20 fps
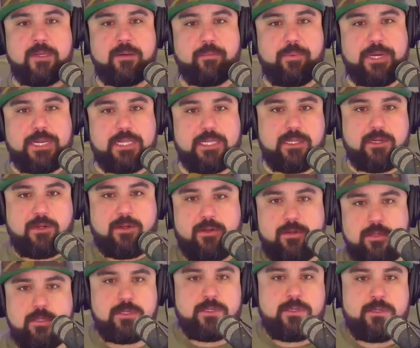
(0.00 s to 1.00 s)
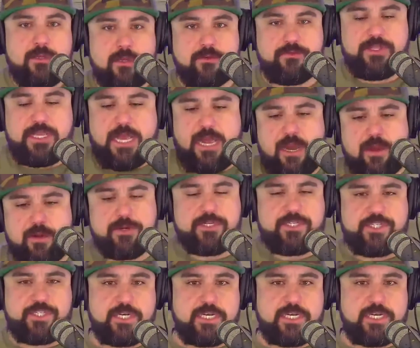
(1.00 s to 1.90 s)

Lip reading: Bring a little of the Irish.